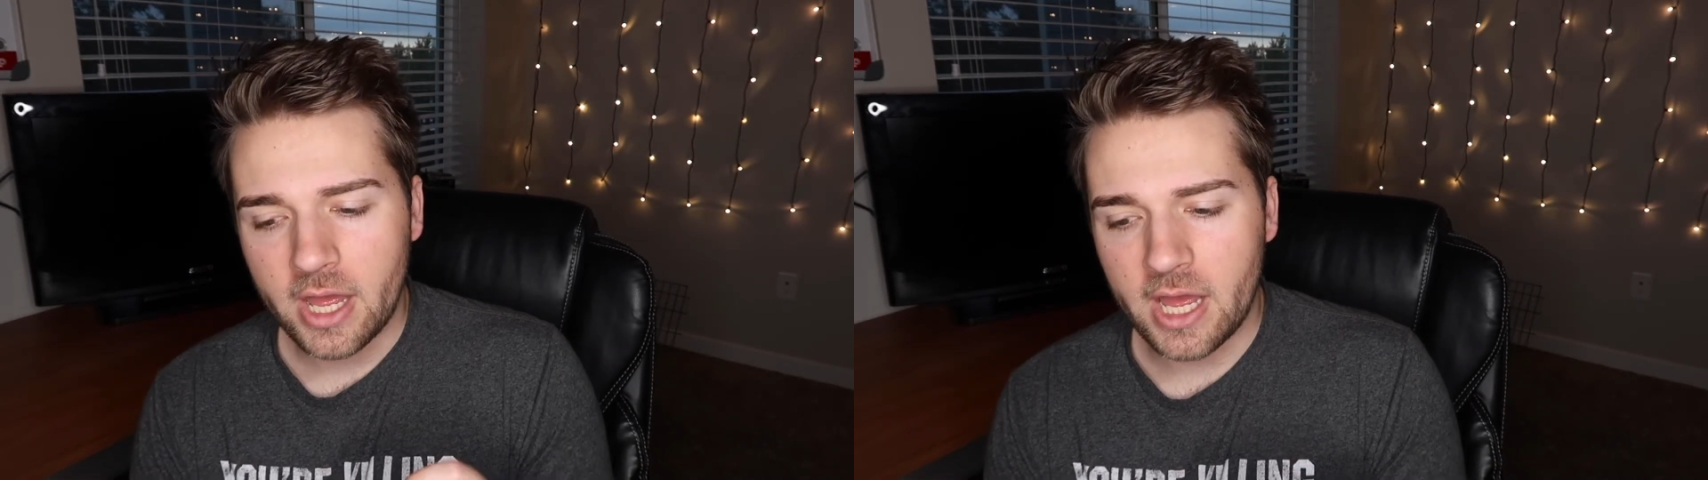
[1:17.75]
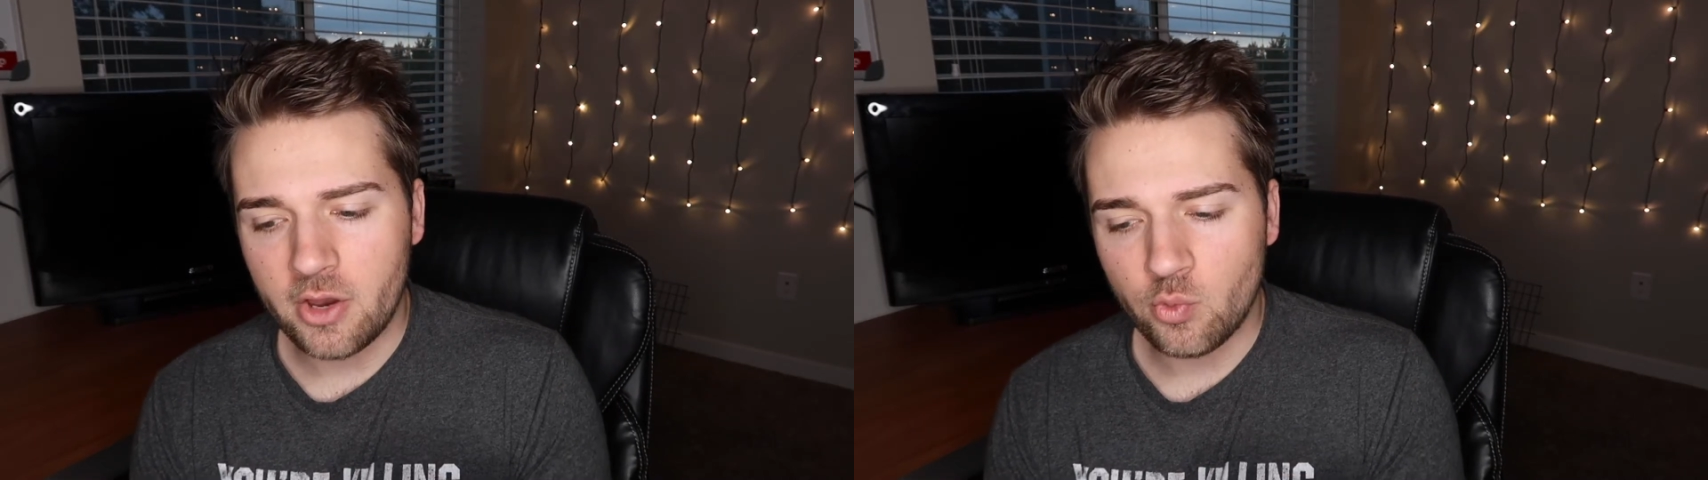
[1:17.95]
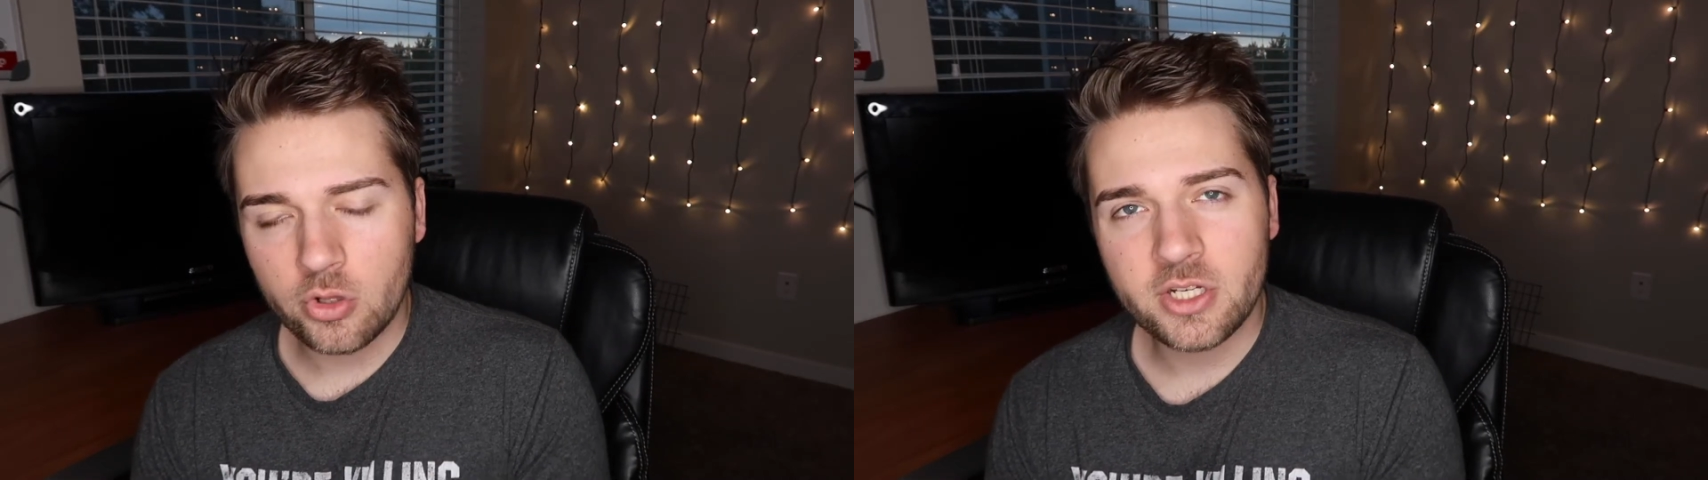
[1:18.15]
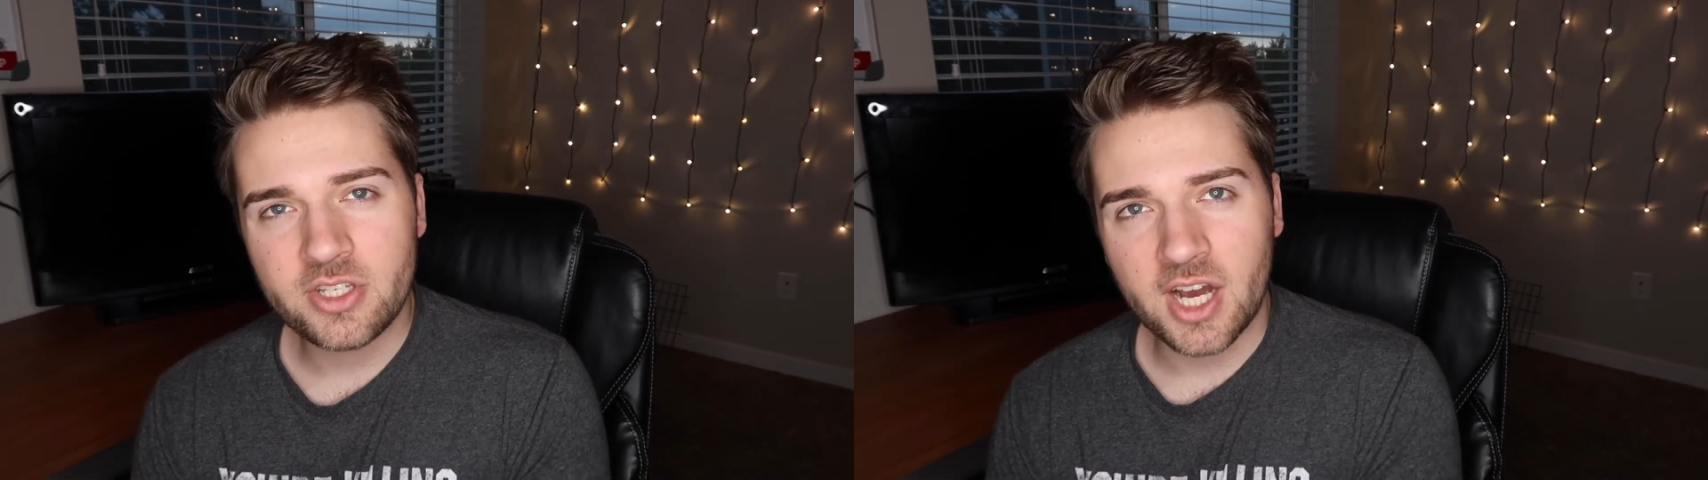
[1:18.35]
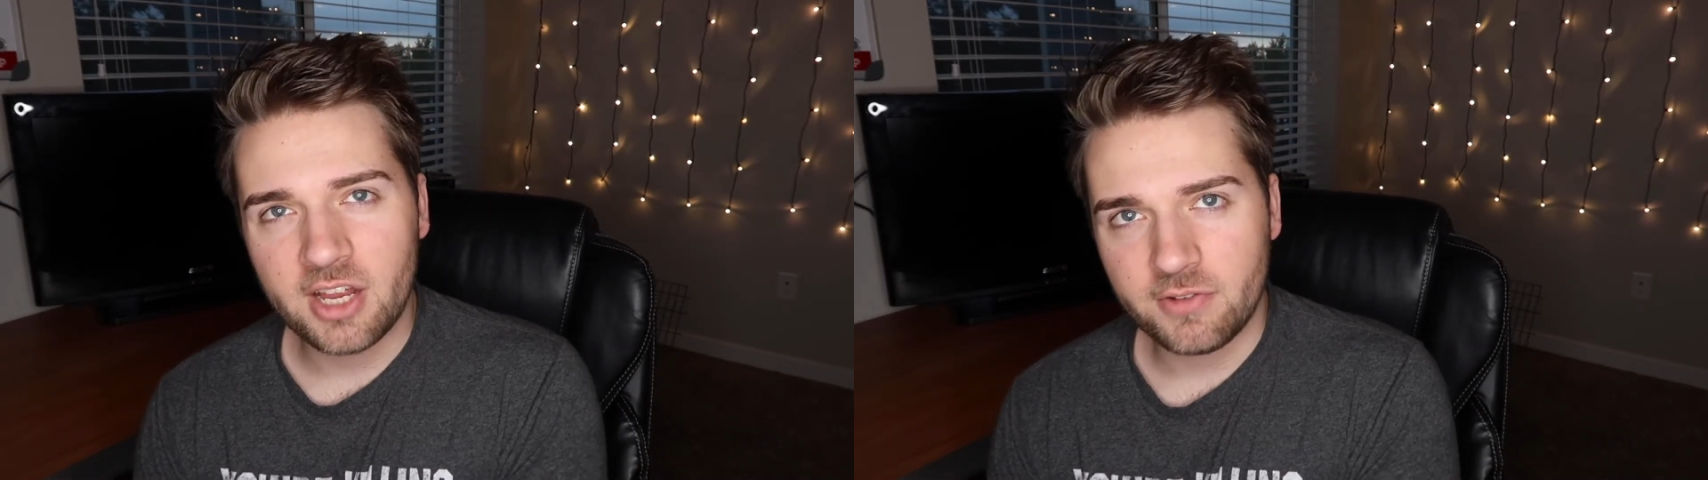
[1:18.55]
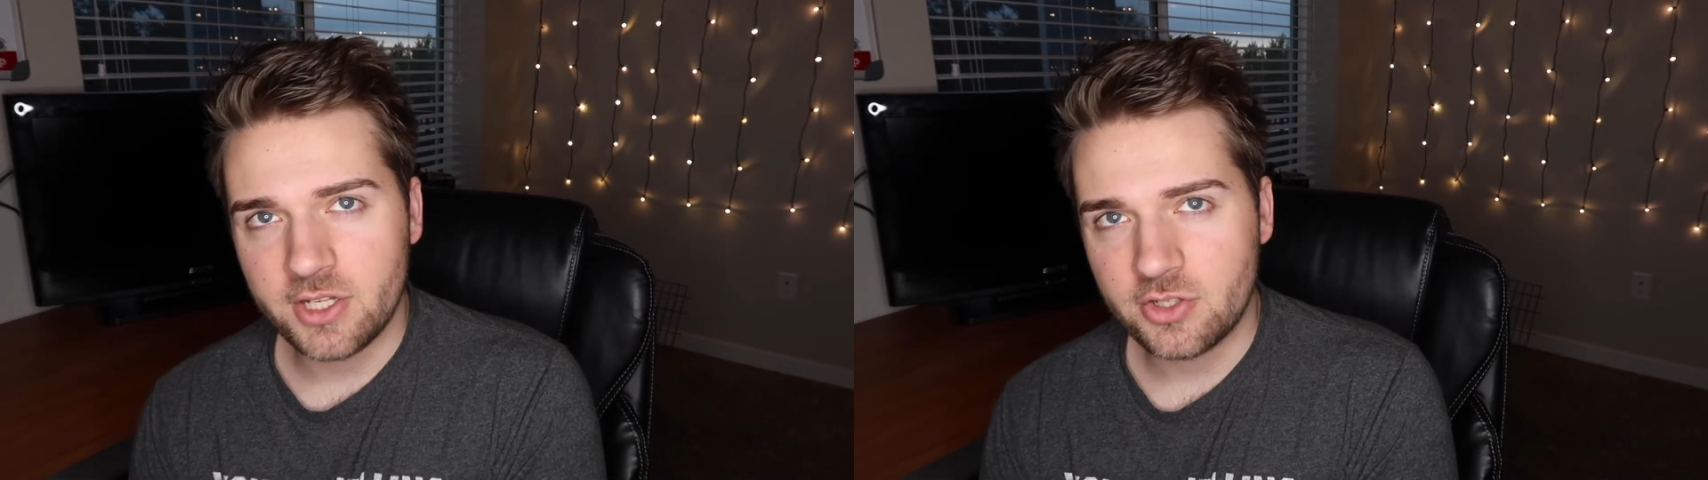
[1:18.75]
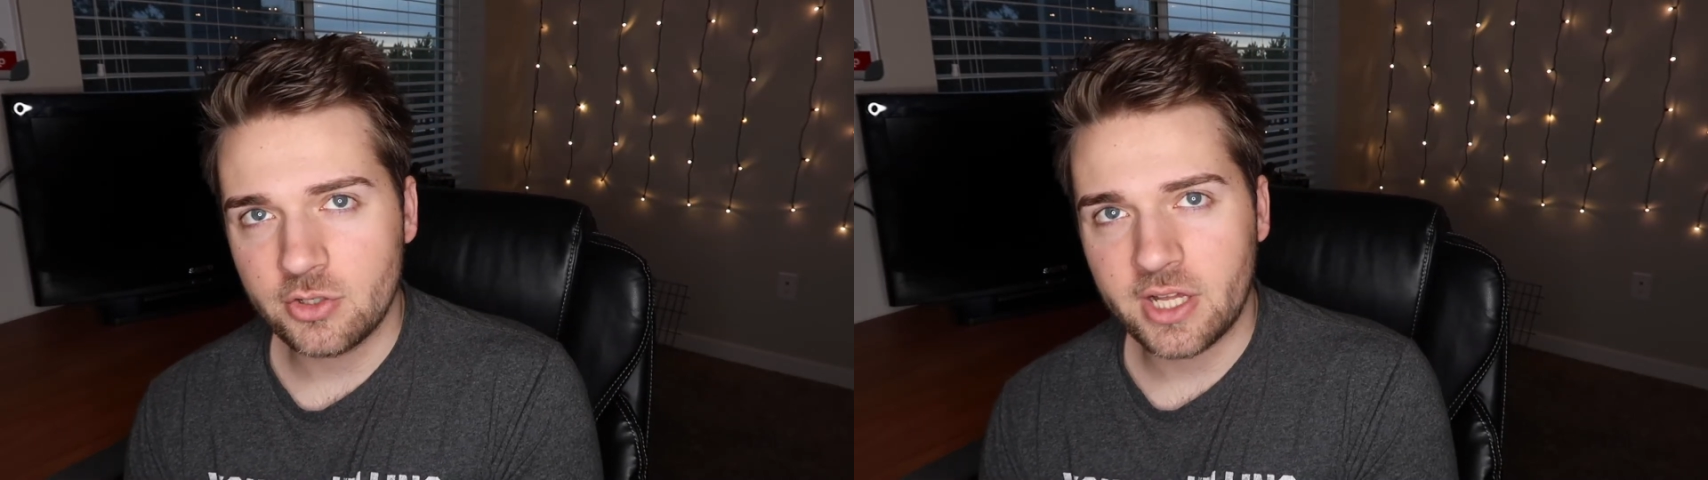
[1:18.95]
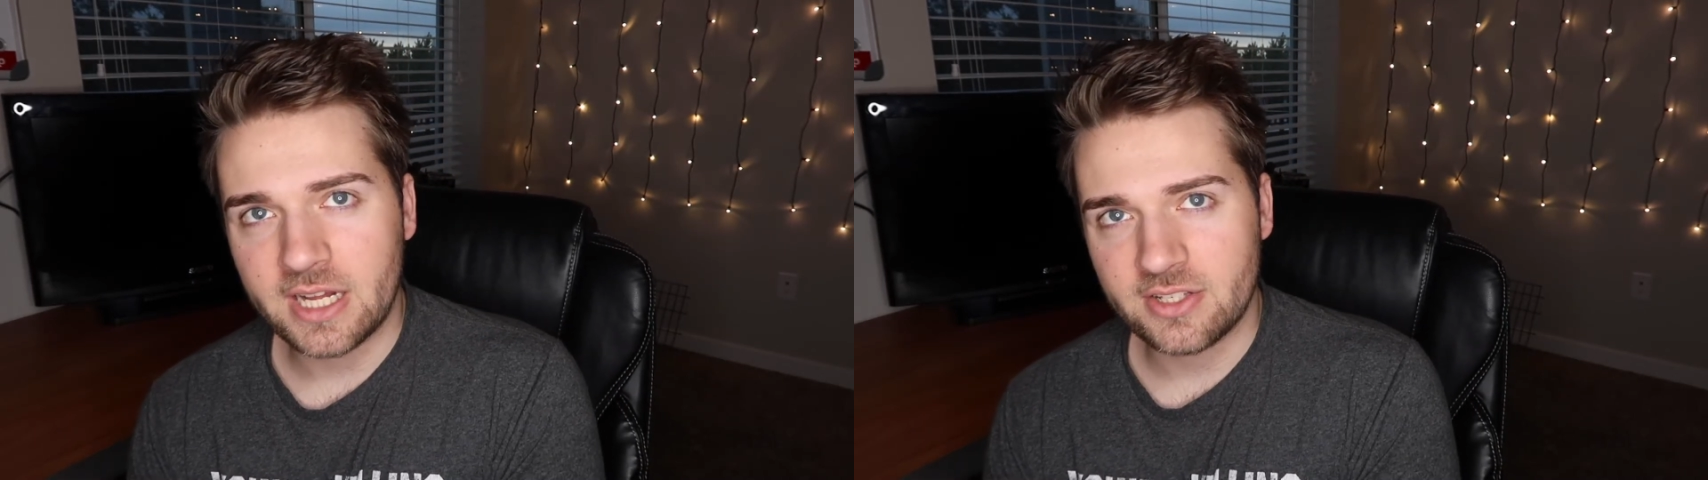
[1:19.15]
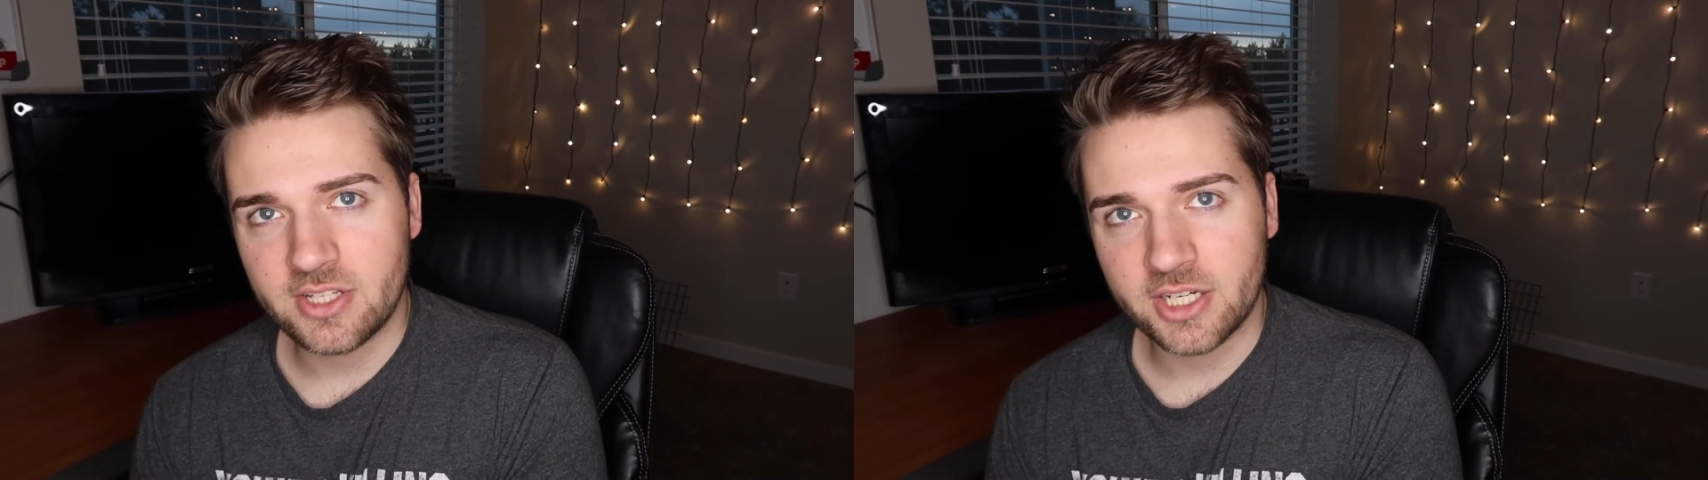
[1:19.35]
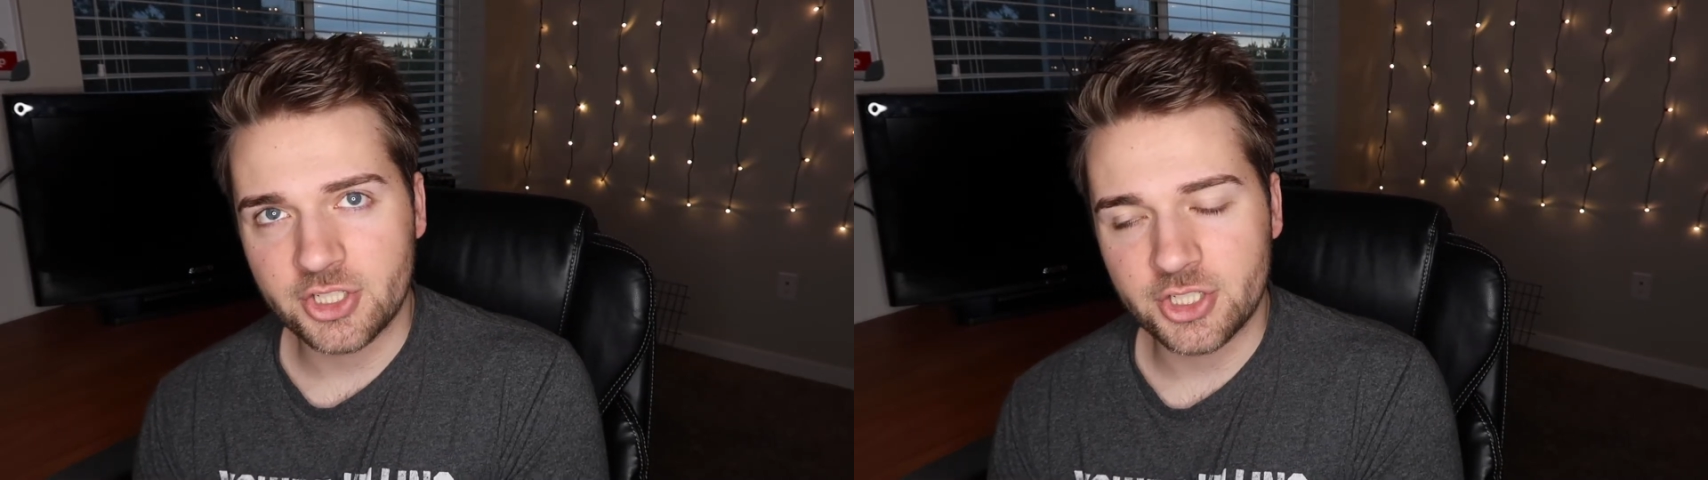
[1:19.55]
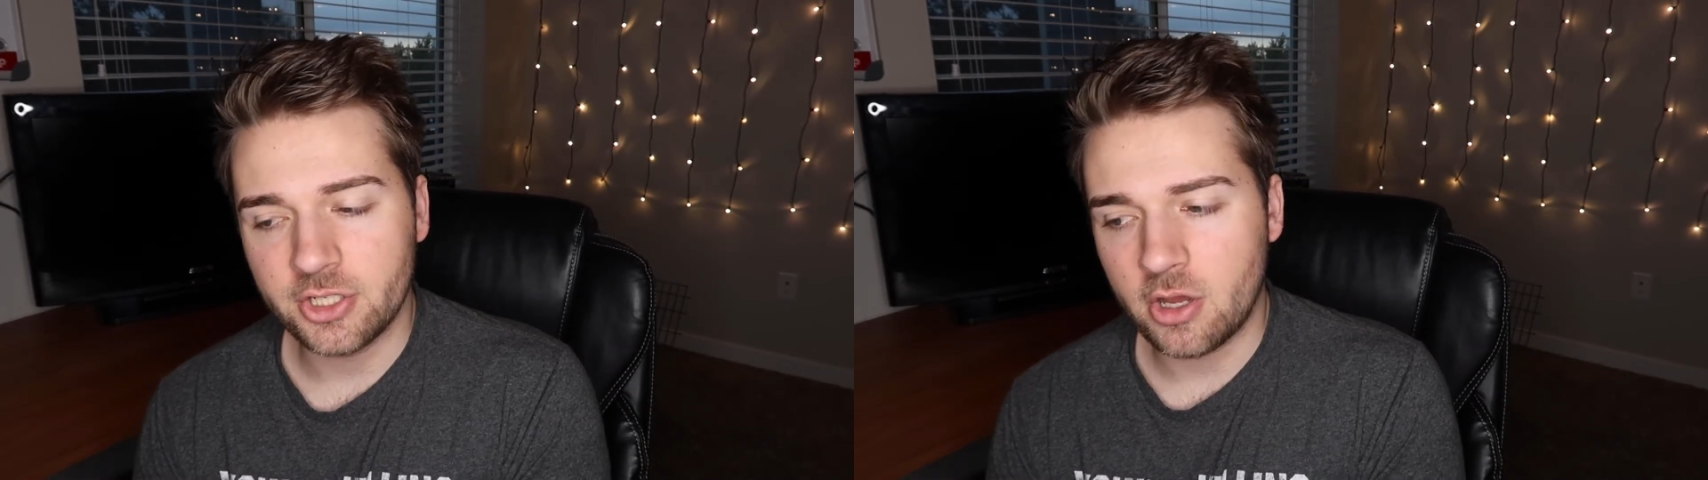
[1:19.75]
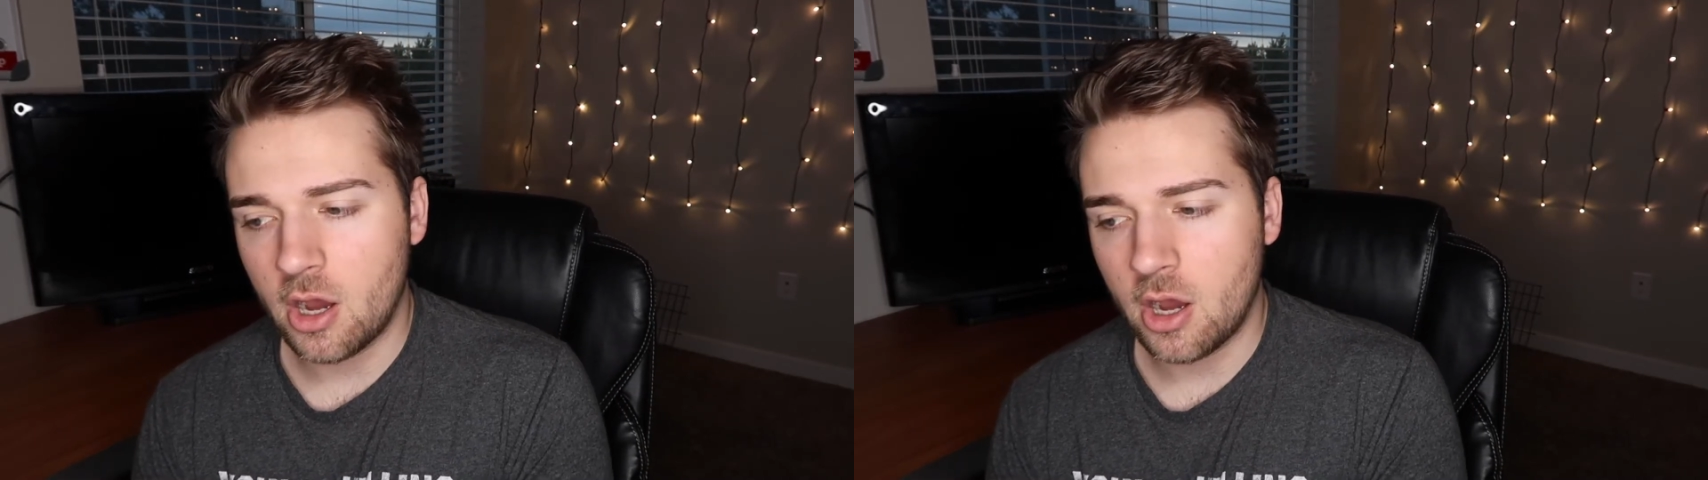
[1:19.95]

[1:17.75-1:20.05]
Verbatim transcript: and really dive into that section